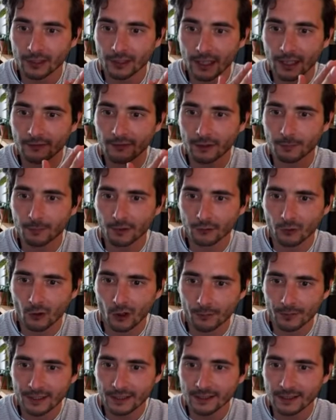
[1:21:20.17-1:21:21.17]
AV
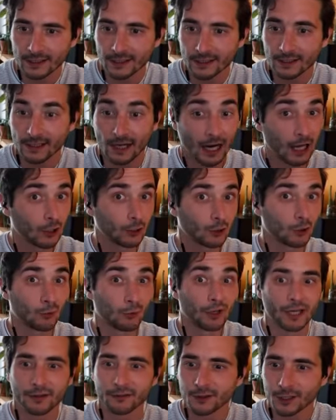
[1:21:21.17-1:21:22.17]
performances,
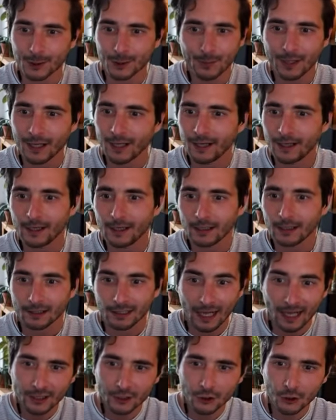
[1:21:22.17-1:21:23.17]
algoraves,
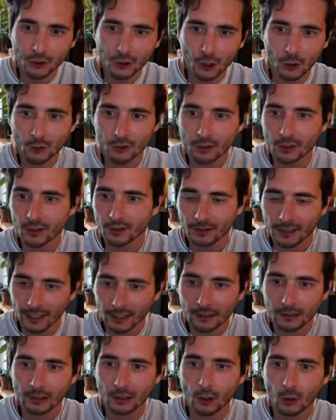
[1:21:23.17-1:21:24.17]
light shows like
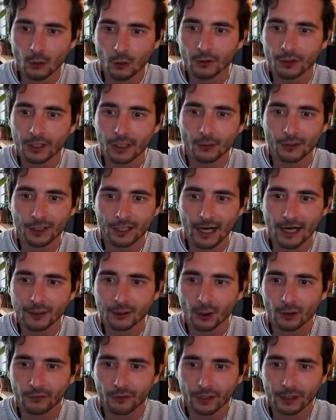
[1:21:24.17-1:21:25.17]
Glow here in
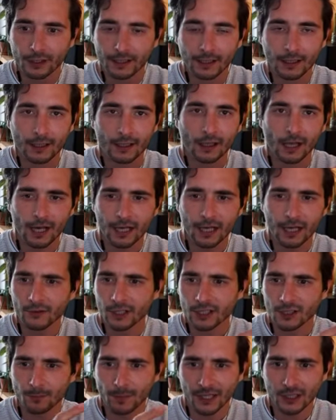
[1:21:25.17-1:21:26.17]
Eindhoven, and even
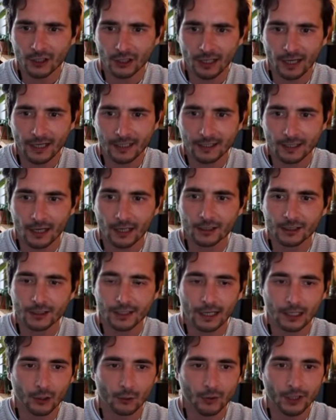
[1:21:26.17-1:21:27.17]
specialized art
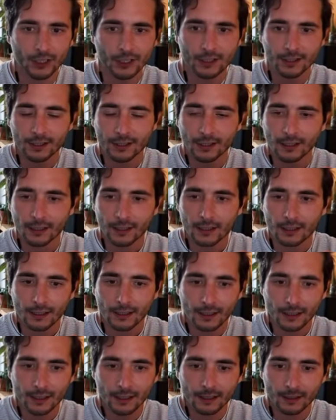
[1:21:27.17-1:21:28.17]
galleries
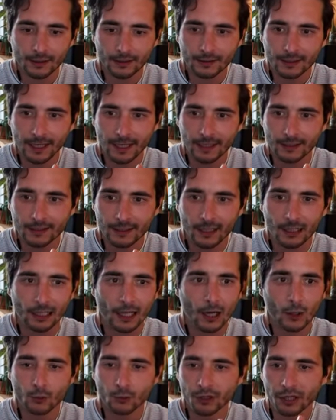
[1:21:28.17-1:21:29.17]
that allow
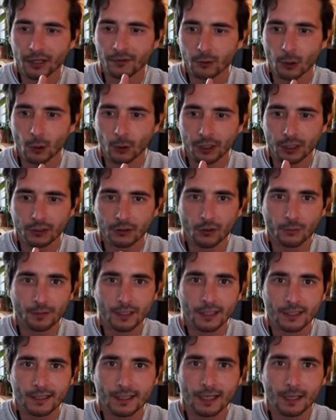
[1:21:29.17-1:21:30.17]
creative coding to be
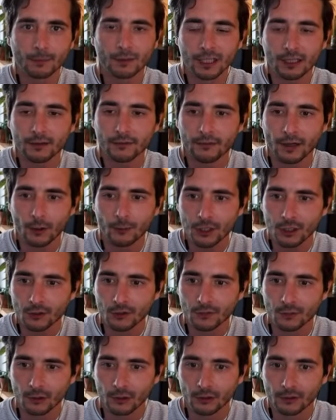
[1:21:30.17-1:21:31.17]
something very
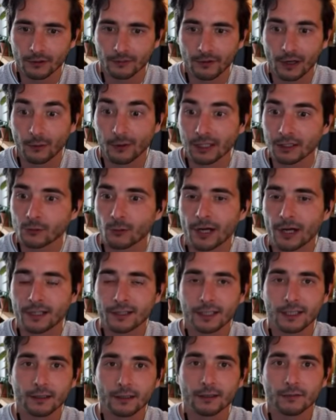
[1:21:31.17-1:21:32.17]
useful, very
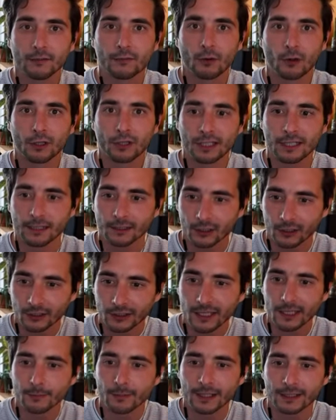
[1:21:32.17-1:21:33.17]
interesting for the
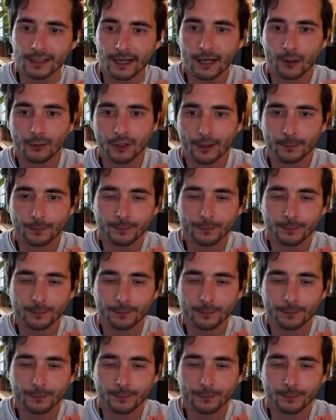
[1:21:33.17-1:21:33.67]
entertainment area.